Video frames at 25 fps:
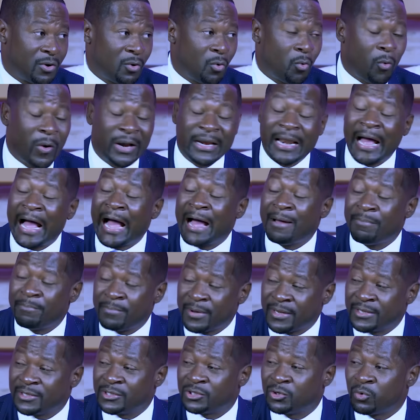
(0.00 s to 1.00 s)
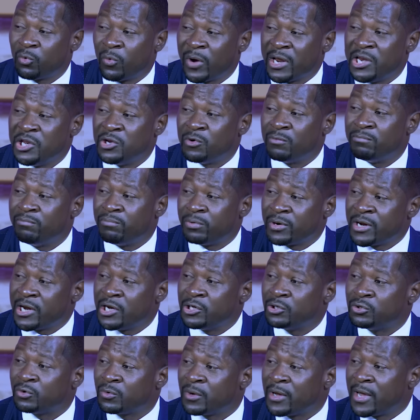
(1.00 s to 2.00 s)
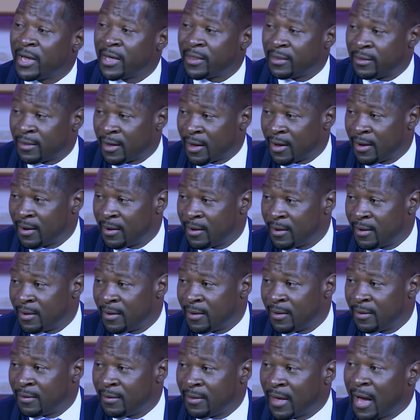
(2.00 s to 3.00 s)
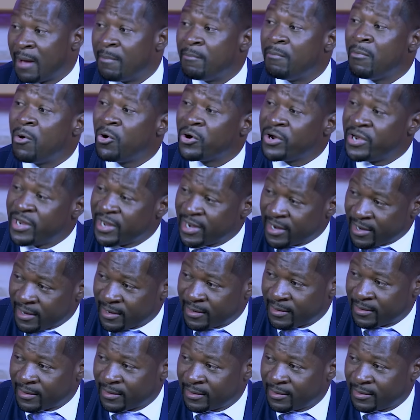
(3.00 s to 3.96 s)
what happens when you bring together the ammonia,